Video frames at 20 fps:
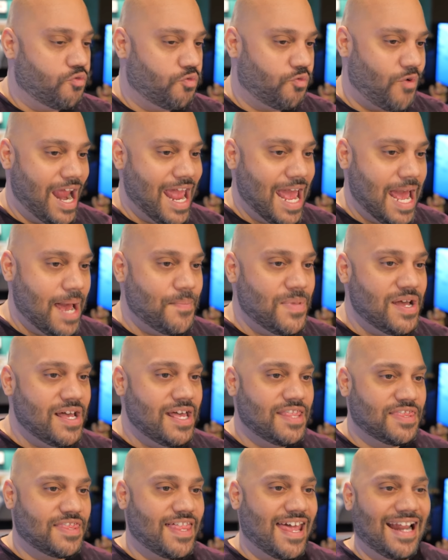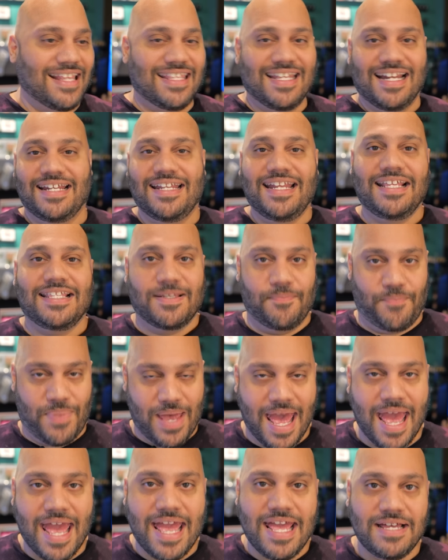RAM that I didn't need to
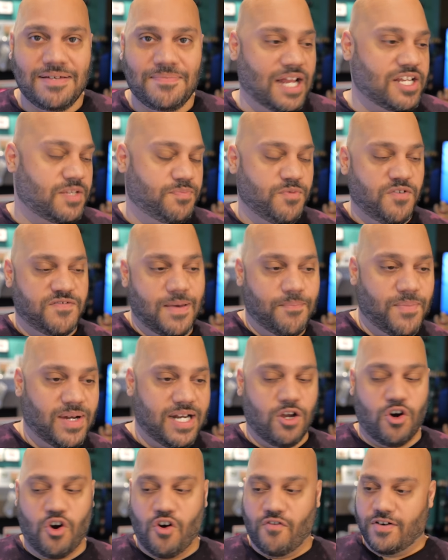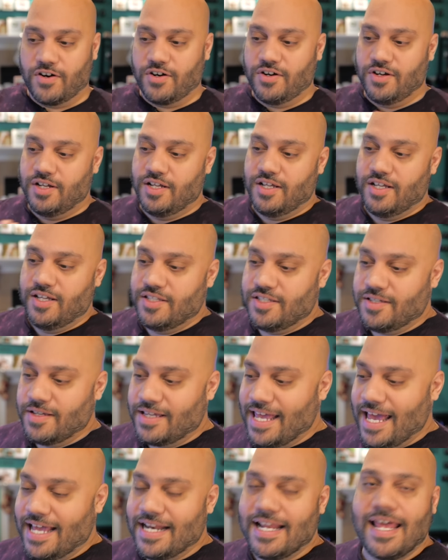pay, I just moved that money over
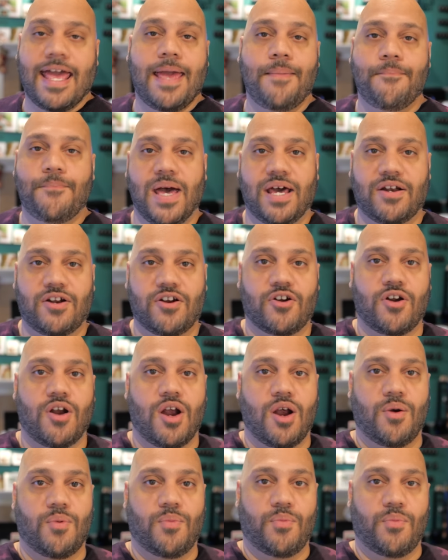to get a better